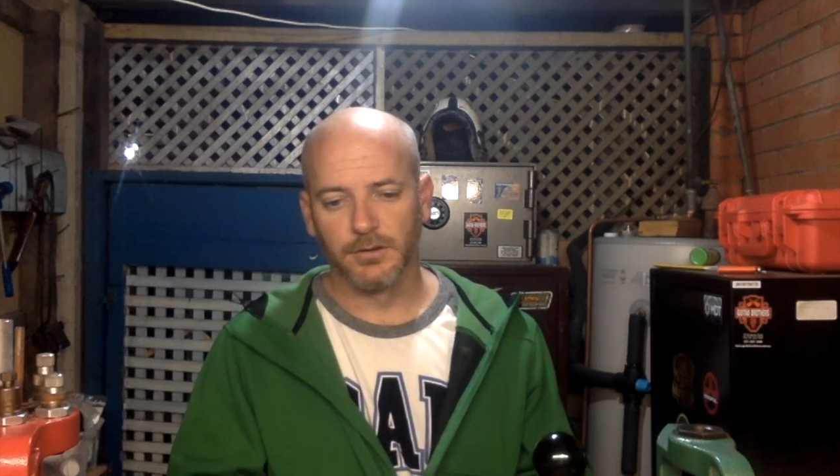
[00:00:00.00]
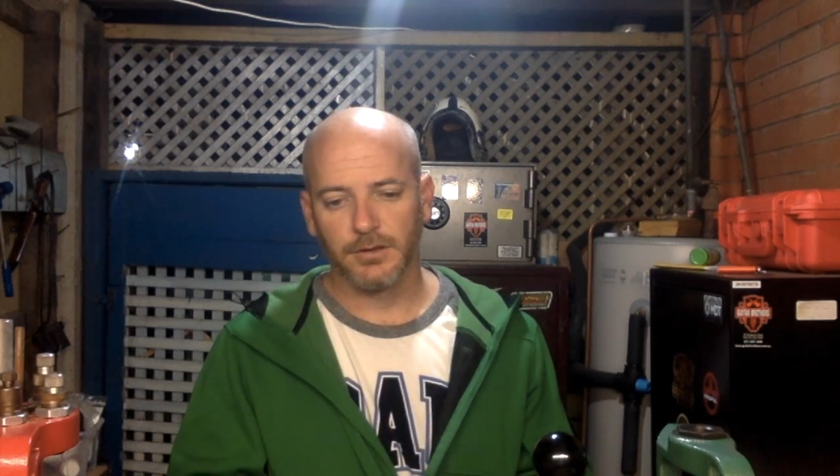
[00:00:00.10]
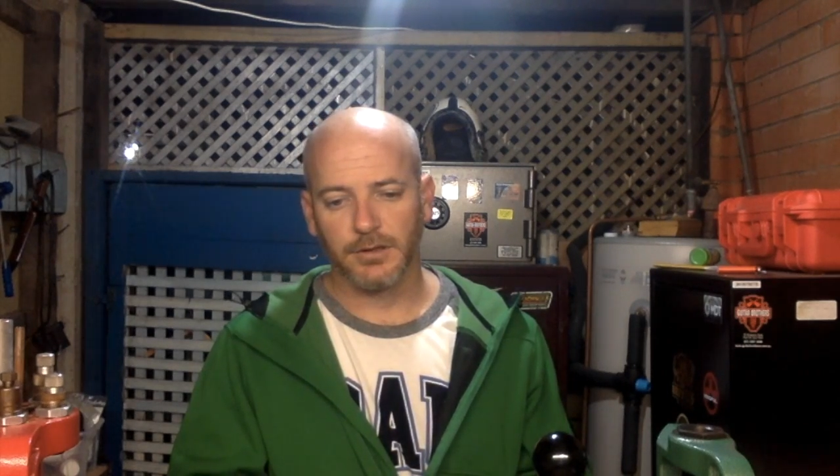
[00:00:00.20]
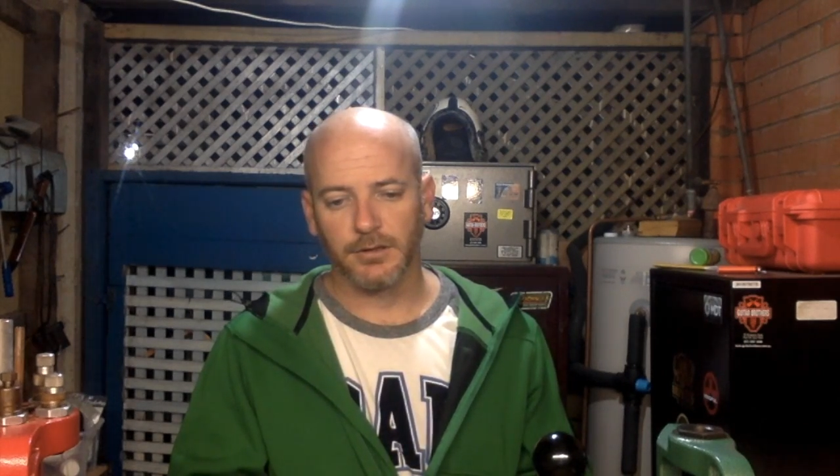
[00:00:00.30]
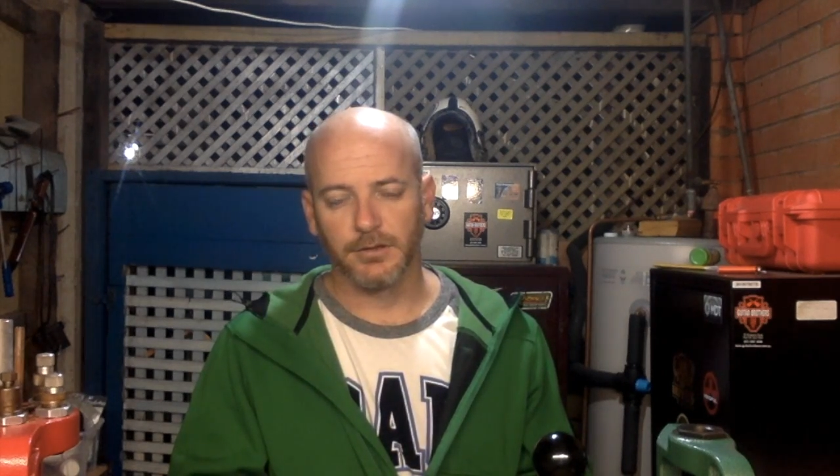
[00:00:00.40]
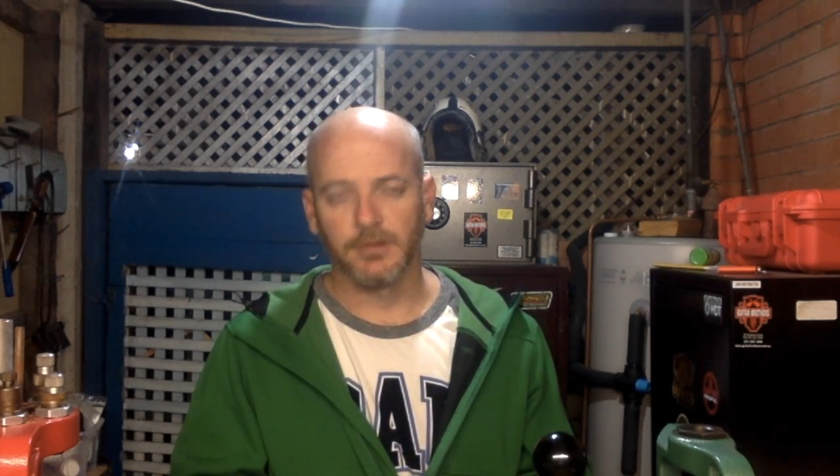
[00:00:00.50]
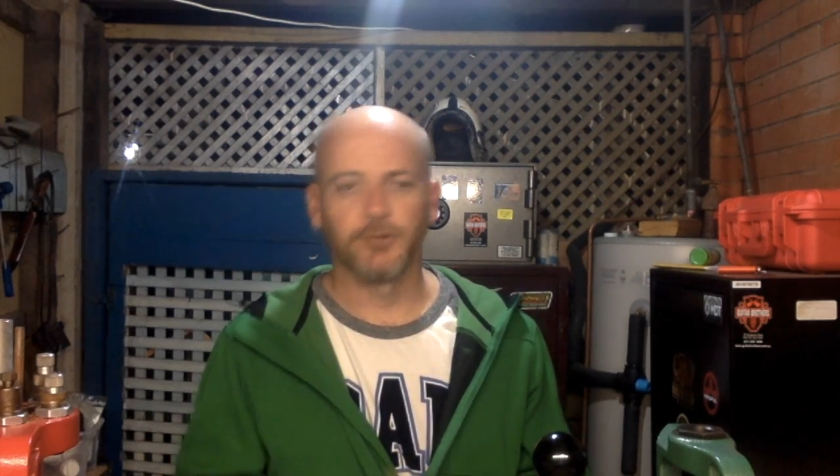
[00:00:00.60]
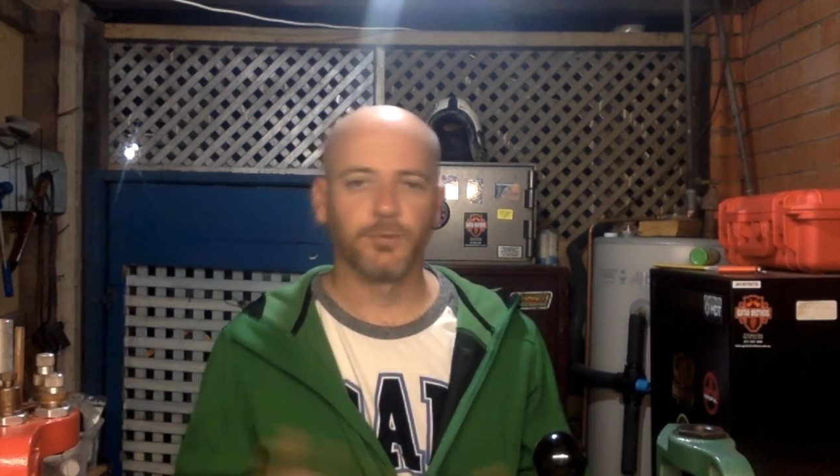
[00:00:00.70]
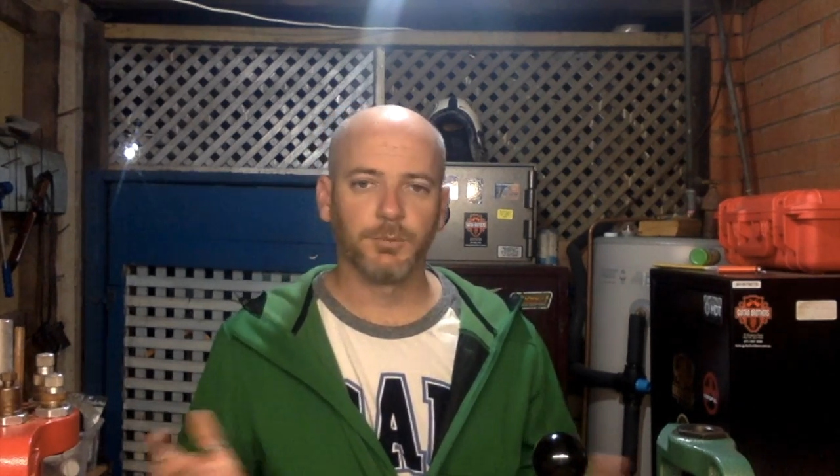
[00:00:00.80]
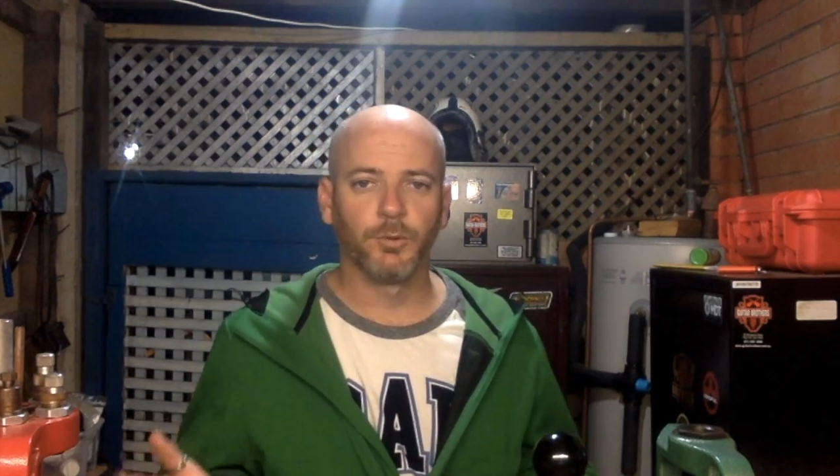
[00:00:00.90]
You know,
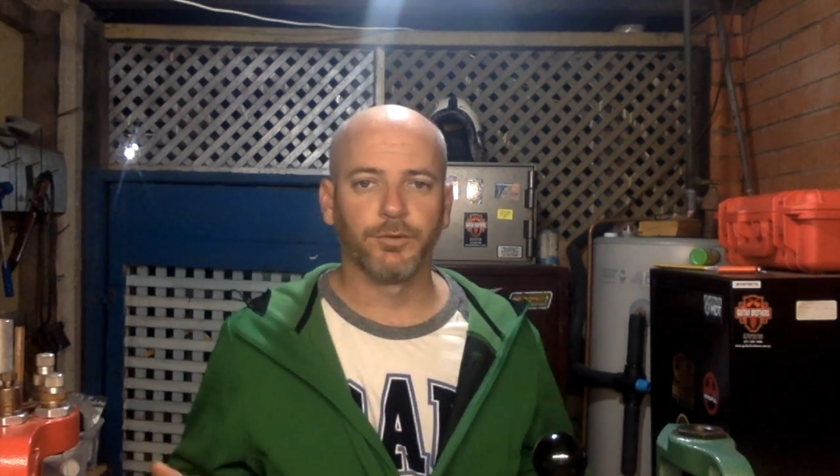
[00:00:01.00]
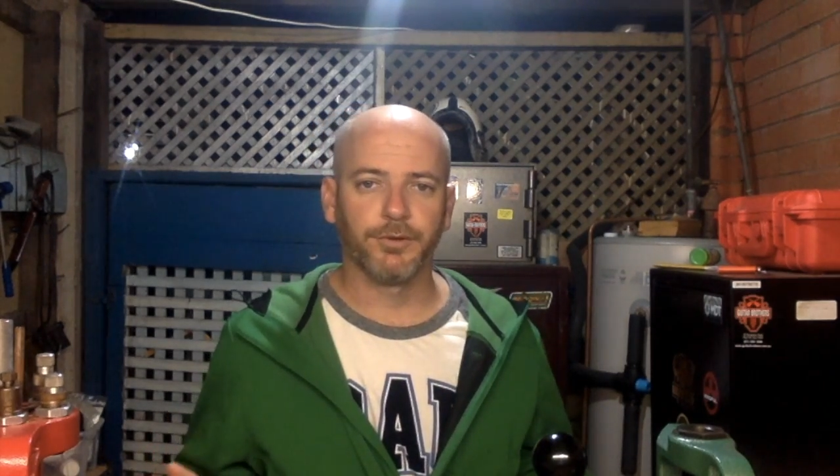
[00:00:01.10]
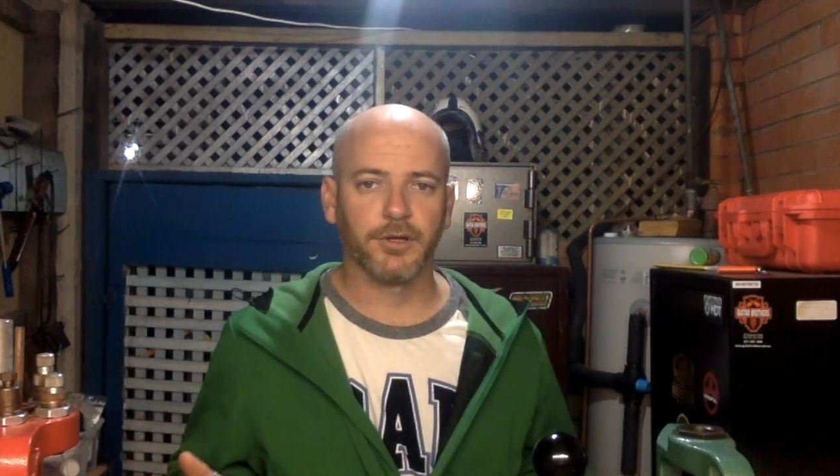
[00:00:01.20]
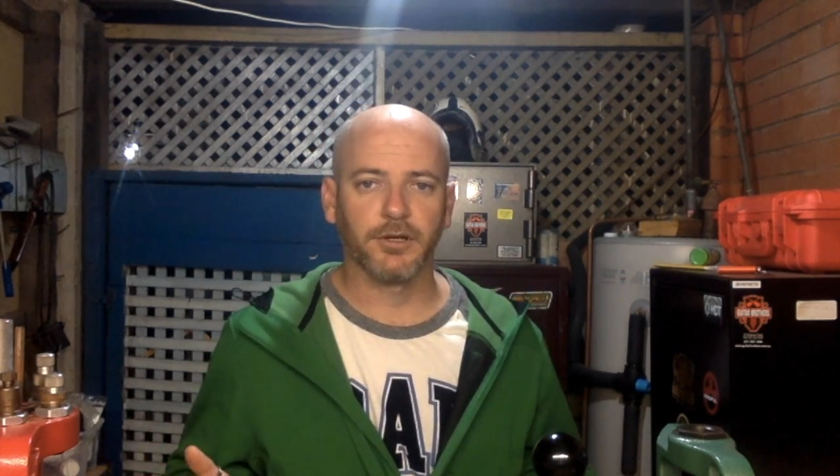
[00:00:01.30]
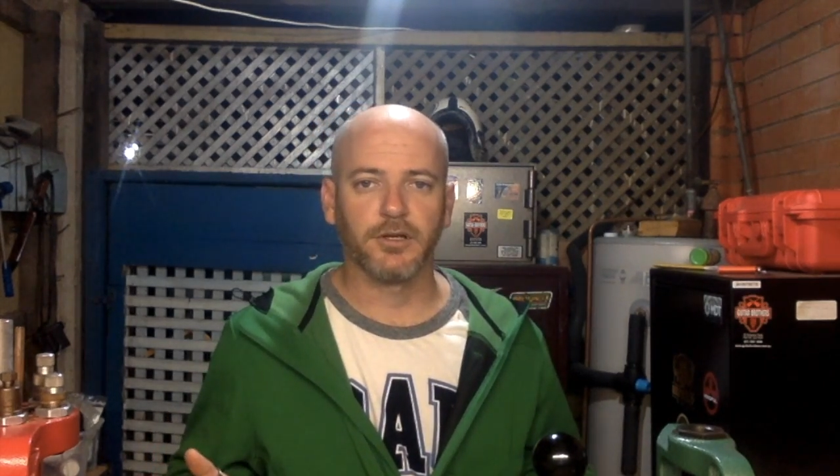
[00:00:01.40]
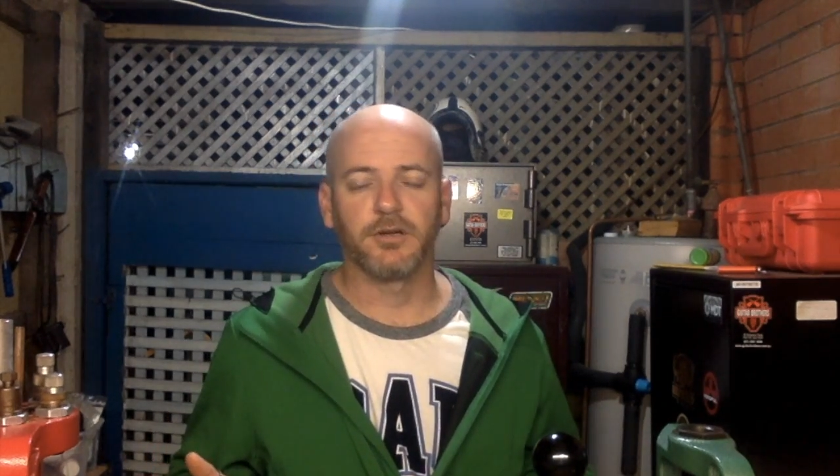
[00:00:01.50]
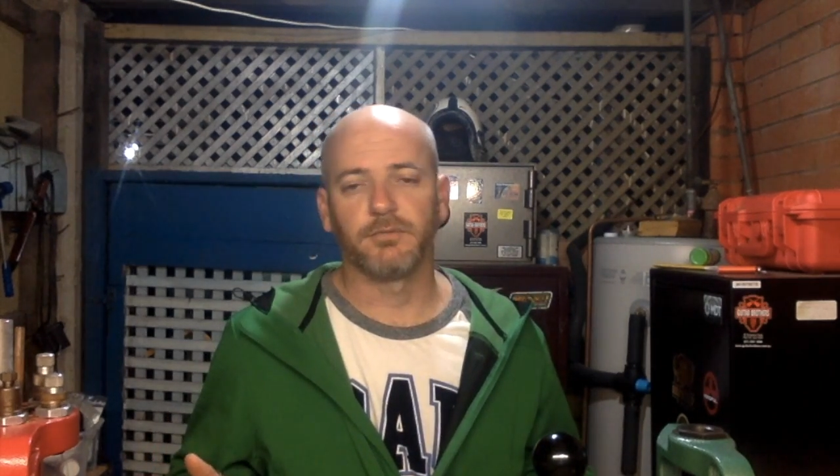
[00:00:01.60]
it's one more thing that